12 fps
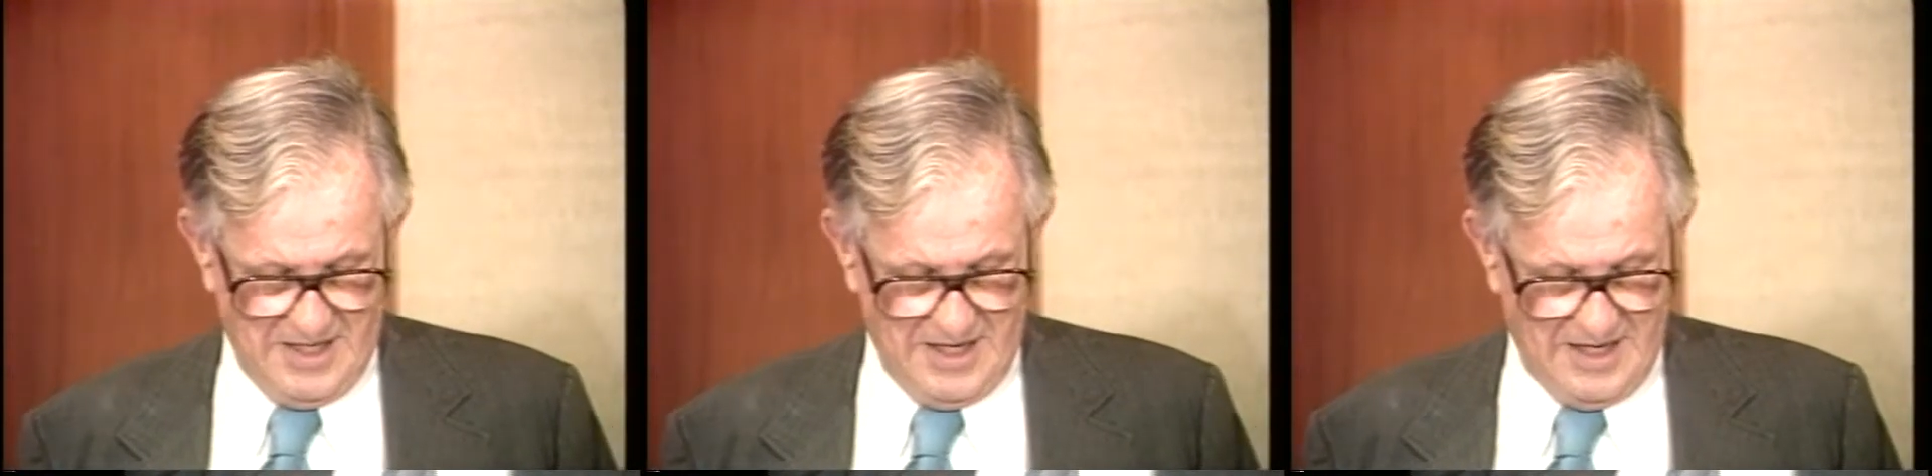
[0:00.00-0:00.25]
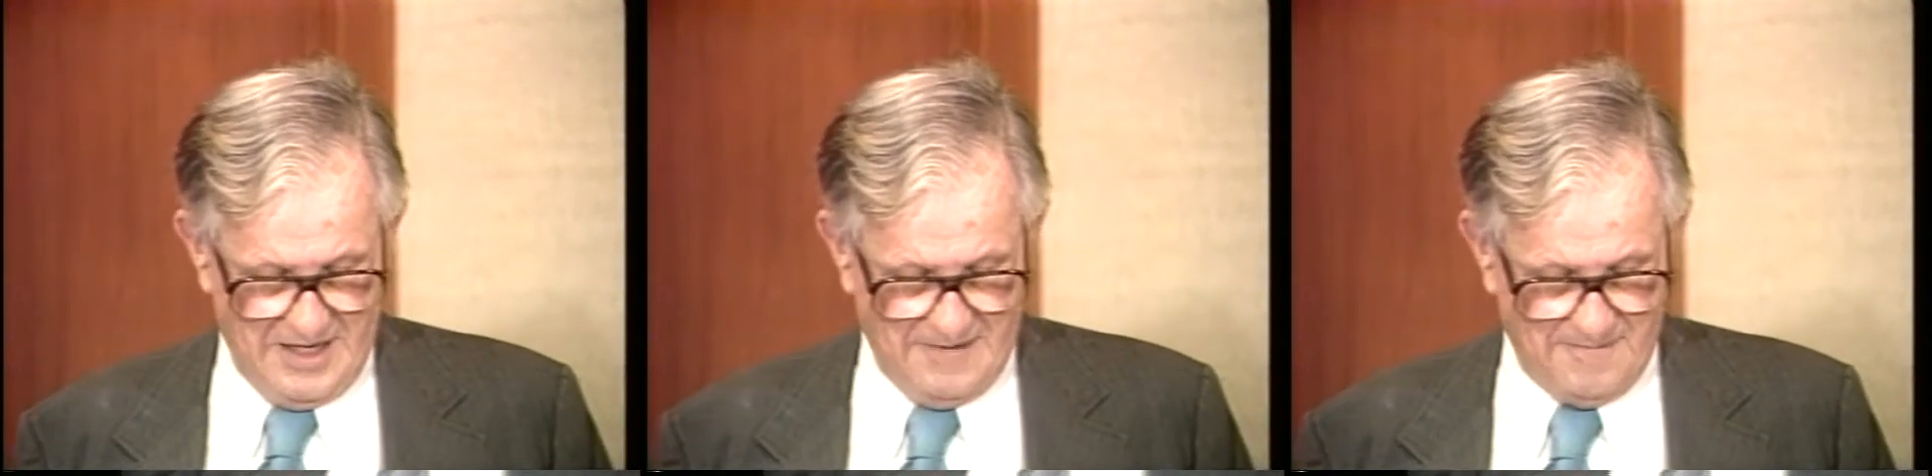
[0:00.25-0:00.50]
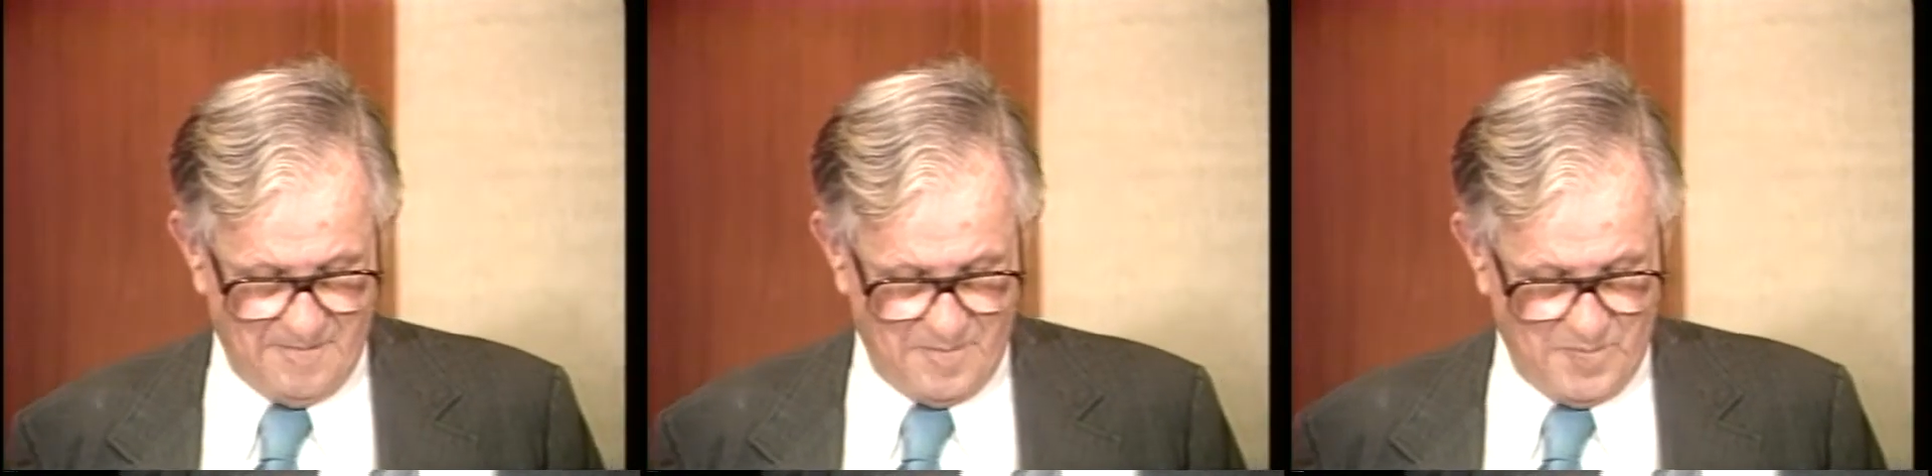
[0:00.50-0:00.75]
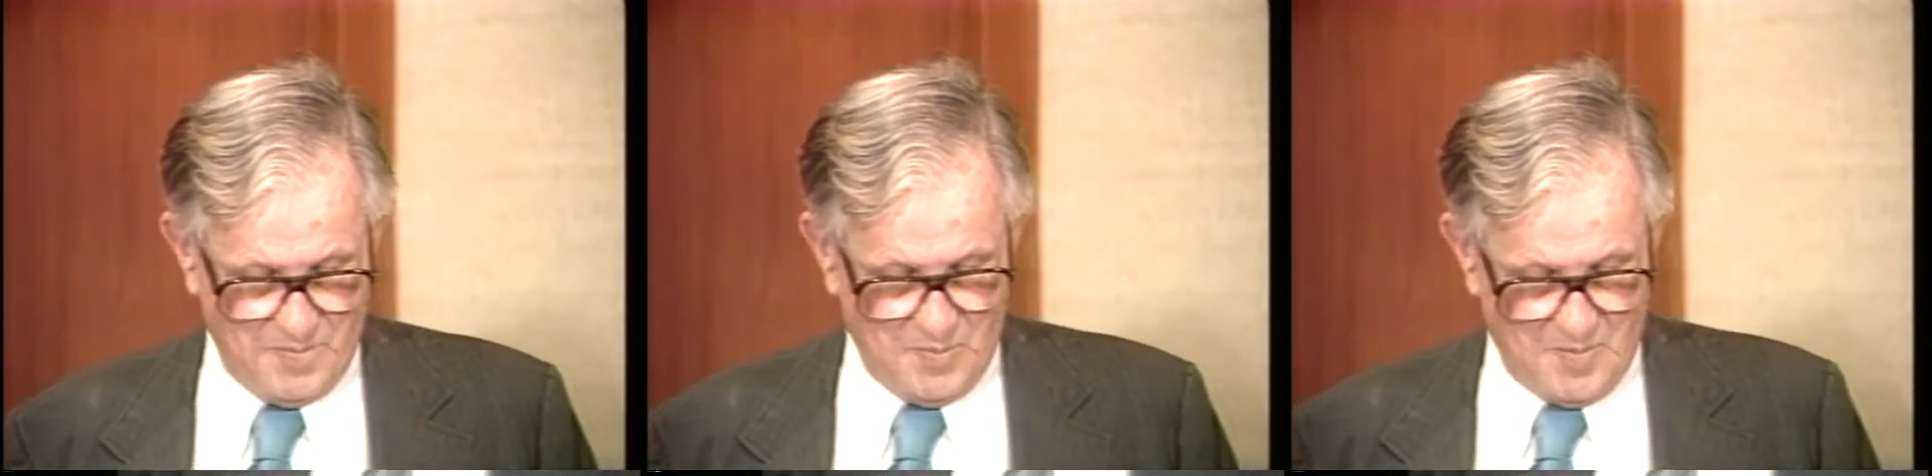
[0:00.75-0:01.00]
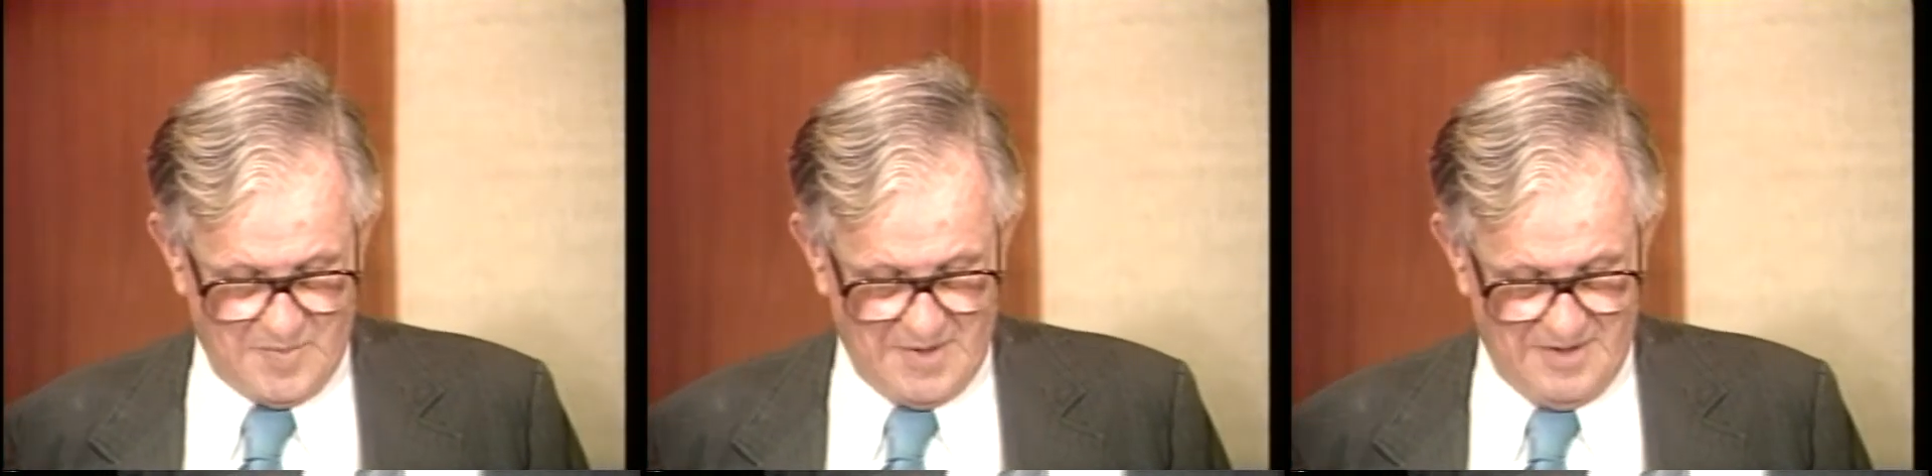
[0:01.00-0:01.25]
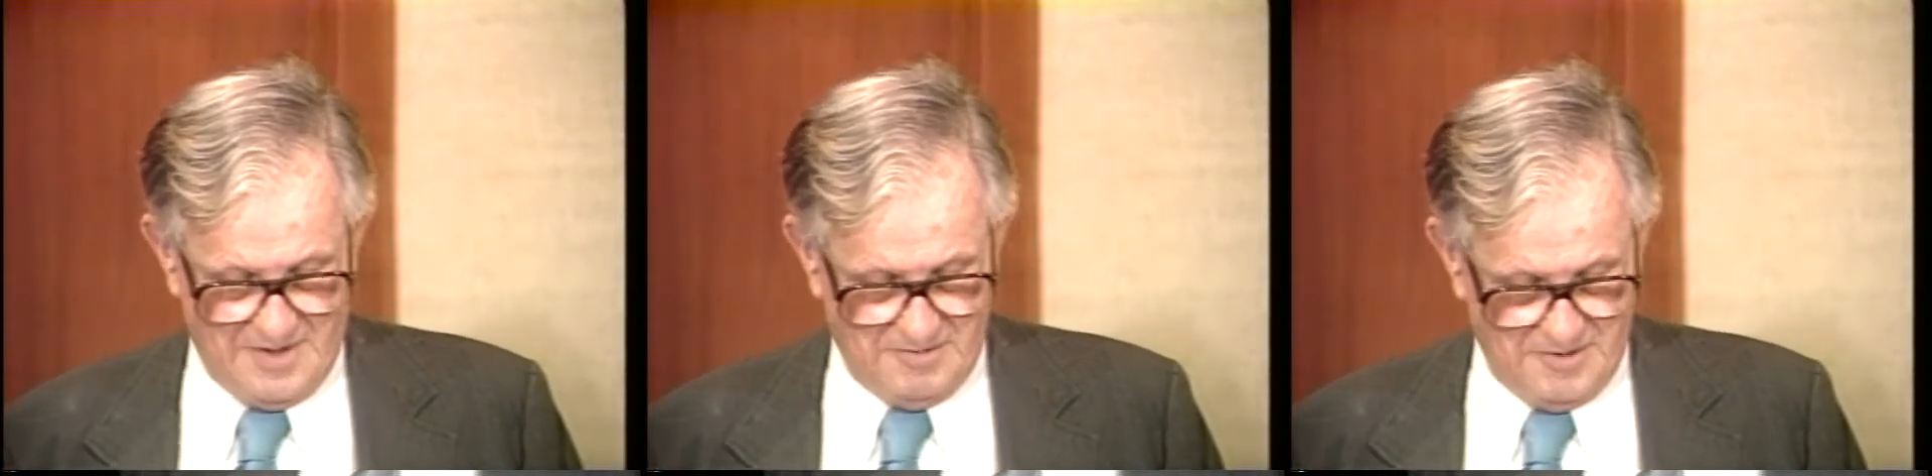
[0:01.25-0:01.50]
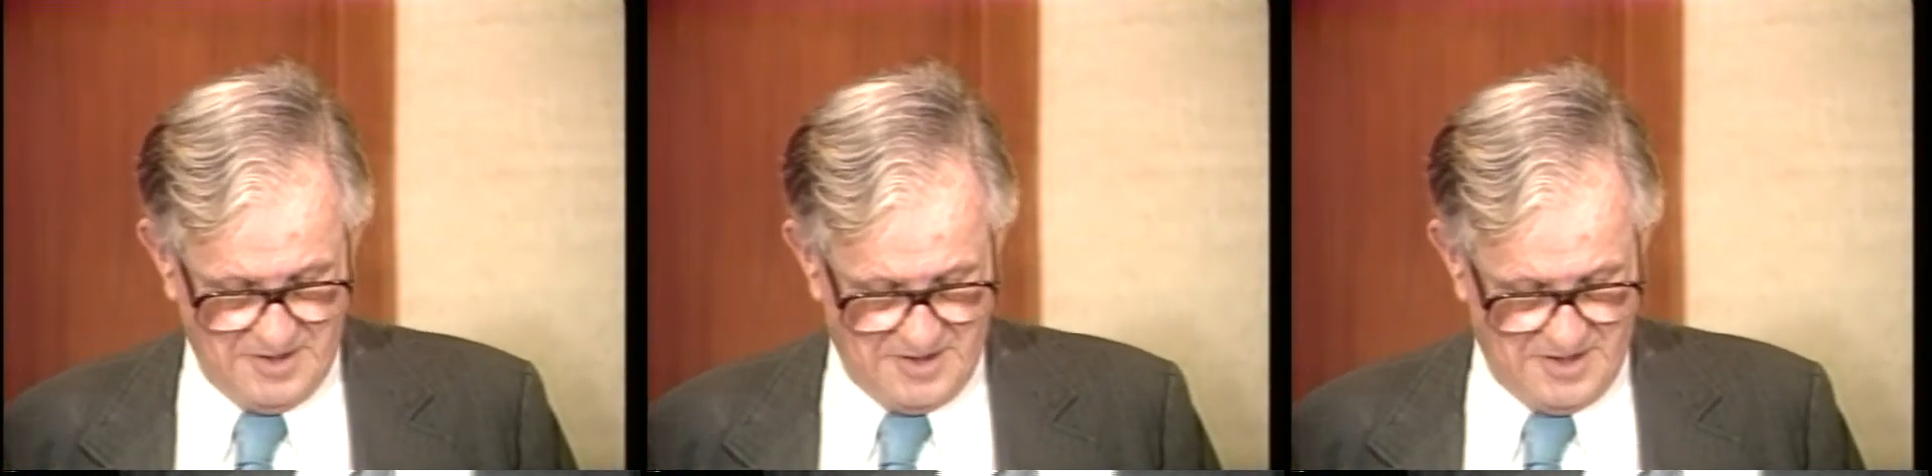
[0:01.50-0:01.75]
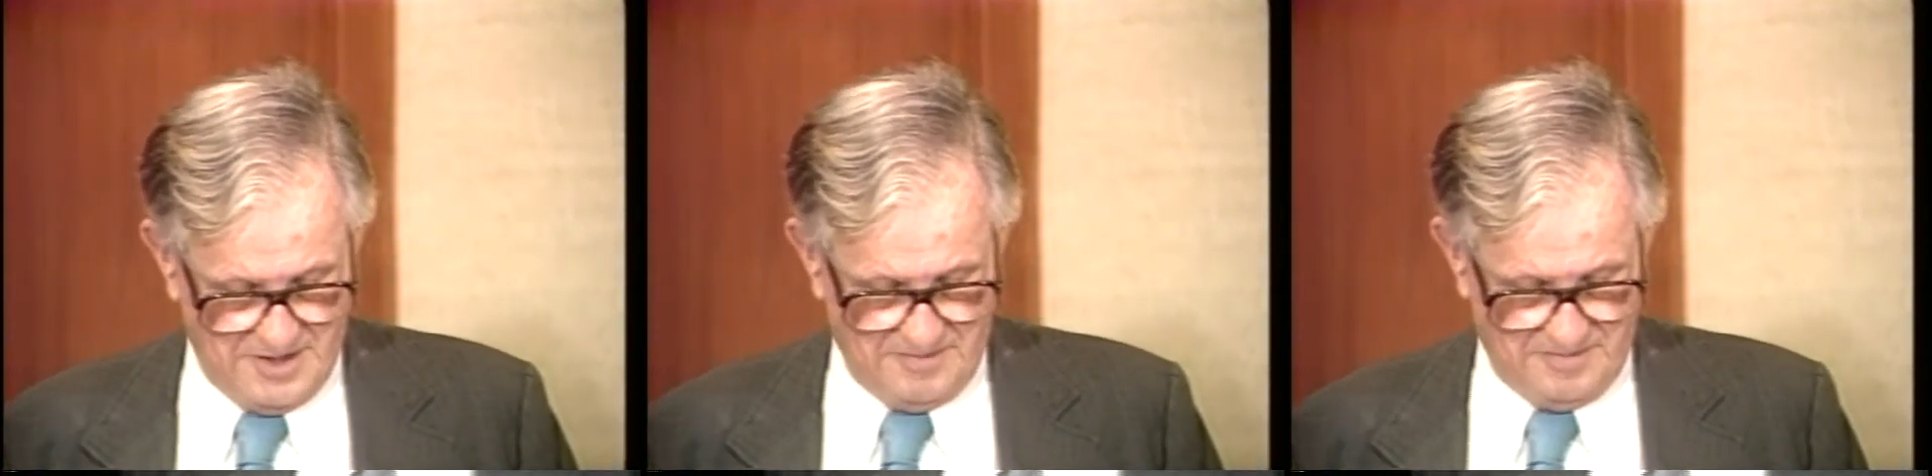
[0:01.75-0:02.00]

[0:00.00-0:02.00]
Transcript: Day that was